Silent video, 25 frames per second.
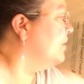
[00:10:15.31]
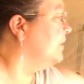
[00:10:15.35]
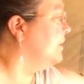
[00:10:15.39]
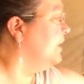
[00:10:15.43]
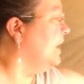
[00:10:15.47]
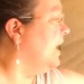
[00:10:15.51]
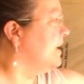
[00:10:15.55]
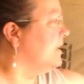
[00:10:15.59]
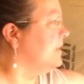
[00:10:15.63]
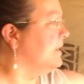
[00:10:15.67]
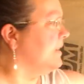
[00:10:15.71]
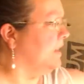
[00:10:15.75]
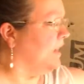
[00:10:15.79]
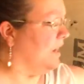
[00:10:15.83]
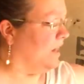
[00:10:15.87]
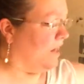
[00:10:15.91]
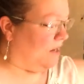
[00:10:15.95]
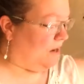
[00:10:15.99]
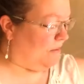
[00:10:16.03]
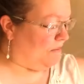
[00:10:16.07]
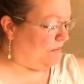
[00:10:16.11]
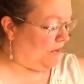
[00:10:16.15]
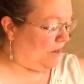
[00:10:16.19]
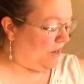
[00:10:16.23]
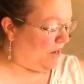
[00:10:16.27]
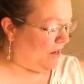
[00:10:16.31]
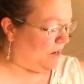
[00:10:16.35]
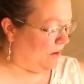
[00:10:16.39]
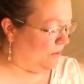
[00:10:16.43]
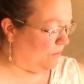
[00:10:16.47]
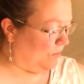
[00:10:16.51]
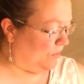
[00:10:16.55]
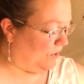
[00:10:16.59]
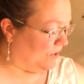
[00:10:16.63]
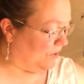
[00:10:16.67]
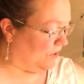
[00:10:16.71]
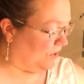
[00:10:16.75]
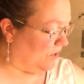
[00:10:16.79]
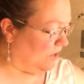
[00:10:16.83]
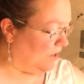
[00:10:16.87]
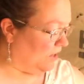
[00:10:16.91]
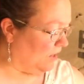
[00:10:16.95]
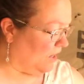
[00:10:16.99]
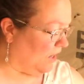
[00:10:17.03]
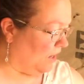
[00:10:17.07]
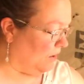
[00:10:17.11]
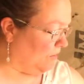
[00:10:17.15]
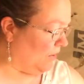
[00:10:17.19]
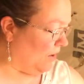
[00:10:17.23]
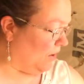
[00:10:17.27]
last time I was
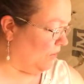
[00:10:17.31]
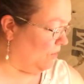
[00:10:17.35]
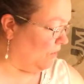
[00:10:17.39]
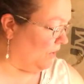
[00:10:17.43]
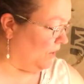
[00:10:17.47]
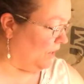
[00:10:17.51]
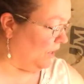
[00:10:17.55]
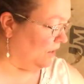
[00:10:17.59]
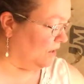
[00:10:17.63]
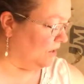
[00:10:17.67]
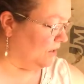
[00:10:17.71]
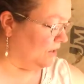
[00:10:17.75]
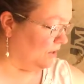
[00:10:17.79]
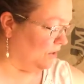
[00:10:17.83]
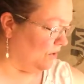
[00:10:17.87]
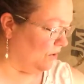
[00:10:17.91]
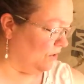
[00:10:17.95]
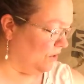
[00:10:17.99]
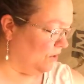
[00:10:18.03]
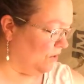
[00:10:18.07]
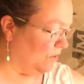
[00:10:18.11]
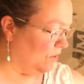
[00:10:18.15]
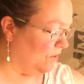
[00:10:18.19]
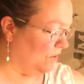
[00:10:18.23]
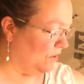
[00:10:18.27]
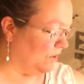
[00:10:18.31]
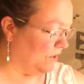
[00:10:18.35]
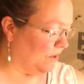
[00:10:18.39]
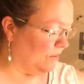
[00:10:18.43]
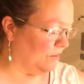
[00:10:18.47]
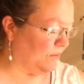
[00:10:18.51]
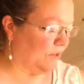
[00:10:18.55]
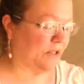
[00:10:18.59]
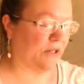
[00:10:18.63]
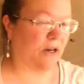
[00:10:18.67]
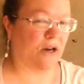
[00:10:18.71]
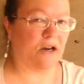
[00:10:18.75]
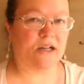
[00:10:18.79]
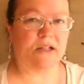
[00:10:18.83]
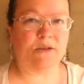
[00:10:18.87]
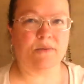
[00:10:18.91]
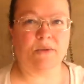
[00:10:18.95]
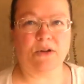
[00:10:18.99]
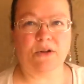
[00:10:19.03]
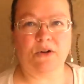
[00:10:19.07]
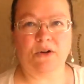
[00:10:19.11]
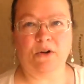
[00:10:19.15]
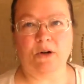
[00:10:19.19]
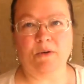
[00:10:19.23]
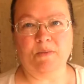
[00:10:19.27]
talking about wanting to do some socks with
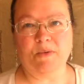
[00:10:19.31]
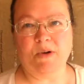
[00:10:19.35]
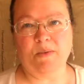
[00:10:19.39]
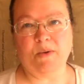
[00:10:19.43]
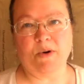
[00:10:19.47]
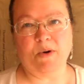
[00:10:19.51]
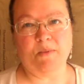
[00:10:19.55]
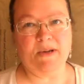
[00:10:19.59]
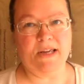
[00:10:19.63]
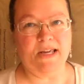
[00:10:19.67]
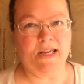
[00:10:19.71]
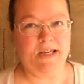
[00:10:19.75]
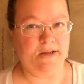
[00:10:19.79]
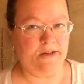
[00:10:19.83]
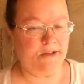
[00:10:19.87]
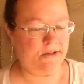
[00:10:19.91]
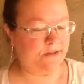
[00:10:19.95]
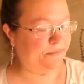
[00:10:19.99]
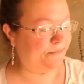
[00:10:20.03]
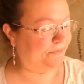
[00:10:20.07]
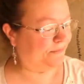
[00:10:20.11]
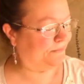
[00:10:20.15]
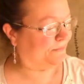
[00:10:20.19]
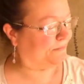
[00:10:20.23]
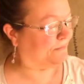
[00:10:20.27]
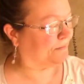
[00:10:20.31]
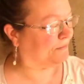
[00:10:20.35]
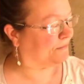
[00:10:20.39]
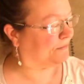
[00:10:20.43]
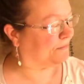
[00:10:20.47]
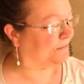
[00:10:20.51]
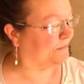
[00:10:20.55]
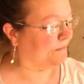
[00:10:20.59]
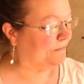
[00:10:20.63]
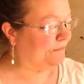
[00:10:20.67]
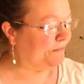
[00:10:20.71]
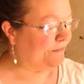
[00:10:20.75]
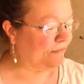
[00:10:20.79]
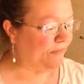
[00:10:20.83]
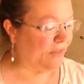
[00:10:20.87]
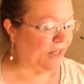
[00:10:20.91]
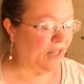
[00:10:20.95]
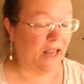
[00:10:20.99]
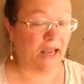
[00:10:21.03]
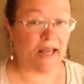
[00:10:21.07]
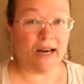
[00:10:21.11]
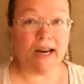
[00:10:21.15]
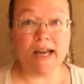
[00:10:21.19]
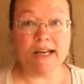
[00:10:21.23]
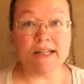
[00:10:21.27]
a KirbyWirby heel.
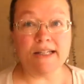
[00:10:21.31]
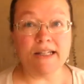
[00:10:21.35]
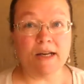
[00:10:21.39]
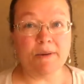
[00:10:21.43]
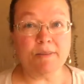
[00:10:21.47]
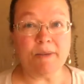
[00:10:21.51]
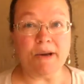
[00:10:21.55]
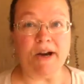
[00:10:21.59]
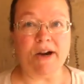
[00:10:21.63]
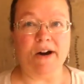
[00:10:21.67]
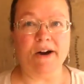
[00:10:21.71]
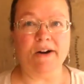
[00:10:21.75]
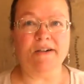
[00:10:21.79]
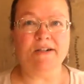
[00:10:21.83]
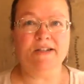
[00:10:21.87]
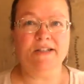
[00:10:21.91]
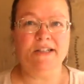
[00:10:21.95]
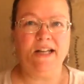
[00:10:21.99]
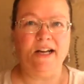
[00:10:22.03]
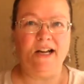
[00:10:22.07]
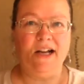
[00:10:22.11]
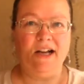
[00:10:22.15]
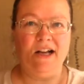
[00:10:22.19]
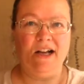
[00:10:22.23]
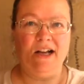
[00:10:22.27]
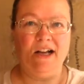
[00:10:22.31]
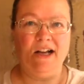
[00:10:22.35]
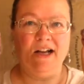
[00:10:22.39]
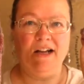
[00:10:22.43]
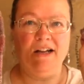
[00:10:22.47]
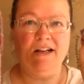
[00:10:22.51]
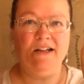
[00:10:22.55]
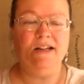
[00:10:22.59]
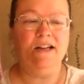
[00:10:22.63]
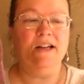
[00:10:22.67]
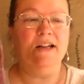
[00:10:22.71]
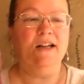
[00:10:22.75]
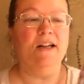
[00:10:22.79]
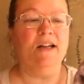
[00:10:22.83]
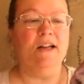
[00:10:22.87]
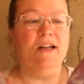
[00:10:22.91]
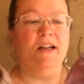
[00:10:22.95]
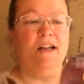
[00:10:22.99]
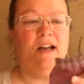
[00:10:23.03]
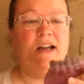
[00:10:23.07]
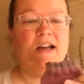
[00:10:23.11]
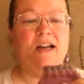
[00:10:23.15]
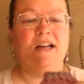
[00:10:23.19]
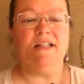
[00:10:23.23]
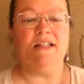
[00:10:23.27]
And I did a pair. Ta-da!
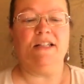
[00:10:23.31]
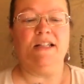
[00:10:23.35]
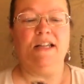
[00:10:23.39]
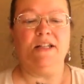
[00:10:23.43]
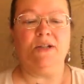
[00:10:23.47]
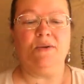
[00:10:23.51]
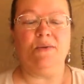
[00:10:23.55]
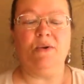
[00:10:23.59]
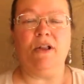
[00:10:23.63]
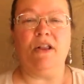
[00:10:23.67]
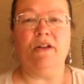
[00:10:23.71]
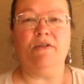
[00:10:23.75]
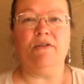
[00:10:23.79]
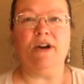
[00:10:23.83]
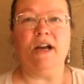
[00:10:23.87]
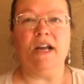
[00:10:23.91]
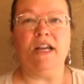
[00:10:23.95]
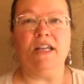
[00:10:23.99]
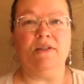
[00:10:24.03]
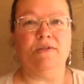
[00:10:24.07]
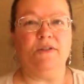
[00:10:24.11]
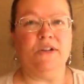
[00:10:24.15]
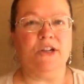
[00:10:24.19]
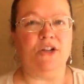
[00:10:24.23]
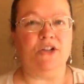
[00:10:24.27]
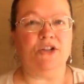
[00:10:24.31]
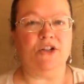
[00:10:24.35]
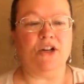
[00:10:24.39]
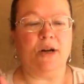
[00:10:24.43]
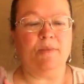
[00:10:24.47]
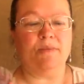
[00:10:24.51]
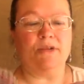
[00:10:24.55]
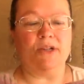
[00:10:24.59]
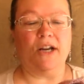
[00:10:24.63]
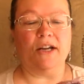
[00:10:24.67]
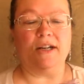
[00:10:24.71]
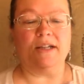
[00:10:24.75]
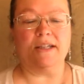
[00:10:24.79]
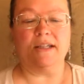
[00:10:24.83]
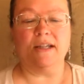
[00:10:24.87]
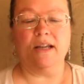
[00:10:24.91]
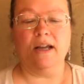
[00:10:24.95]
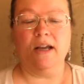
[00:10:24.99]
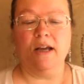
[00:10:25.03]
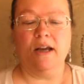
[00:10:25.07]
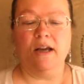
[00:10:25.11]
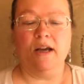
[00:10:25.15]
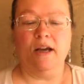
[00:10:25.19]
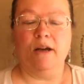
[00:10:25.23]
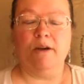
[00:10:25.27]
I guess these qualify as finished objects.
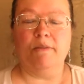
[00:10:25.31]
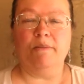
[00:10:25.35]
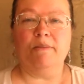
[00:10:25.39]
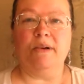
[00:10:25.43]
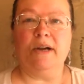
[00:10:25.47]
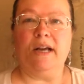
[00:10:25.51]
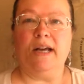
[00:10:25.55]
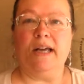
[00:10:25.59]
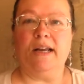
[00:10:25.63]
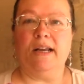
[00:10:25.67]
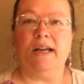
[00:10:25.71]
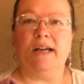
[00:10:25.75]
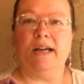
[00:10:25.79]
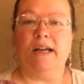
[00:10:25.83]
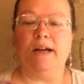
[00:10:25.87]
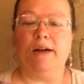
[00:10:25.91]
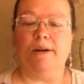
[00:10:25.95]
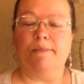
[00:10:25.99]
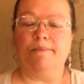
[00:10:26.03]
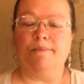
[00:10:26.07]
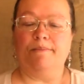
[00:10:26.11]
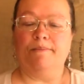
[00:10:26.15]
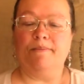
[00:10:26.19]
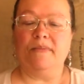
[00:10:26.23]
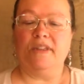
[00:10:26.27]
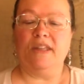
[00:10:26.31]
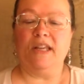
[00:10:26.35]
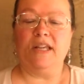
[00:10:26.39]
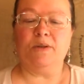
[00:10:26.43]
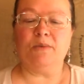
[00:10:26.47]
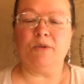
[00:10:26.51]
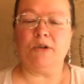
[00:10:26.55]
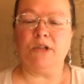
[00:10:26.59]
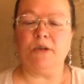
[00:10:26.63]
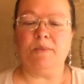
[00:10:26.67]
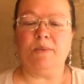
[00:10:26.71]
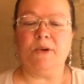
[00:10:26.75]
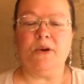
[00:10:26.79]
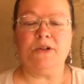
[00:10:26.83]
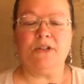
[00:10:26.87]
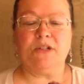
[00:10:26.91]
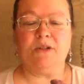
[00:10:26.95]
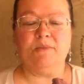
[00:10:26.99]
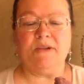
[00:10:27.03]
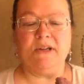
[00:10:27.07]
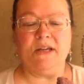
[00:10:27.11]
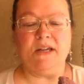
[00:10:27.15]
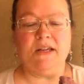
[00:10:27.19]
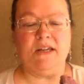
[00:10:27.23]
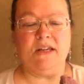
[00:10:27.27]
But these were supposed to
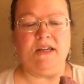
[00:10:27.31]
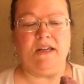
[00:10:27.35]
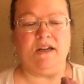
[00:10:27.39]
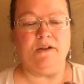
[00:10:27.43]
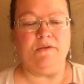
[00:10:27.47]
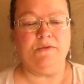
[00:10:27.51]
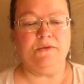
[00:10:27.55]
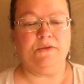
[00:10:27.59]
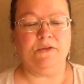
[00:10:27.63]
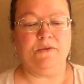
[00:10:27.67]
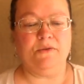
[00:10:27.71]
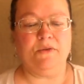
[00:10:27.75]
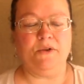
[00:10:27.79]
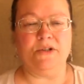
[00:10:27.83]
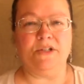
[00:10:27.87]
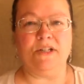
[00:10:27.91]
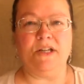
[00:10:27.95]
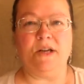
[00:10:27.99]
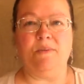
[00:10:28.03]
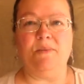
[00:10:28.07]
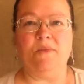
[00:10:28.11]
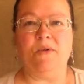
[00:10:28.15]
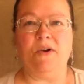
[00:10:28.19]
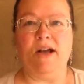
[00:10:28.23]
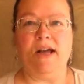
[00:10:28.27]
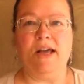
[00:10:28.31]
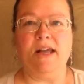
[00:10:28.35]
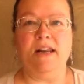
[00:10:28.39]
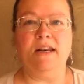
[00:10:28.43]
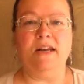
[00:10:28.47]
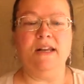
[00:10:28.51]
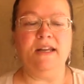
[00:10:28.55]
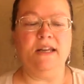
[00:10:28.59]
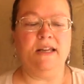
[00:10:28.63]
be a gift for someone.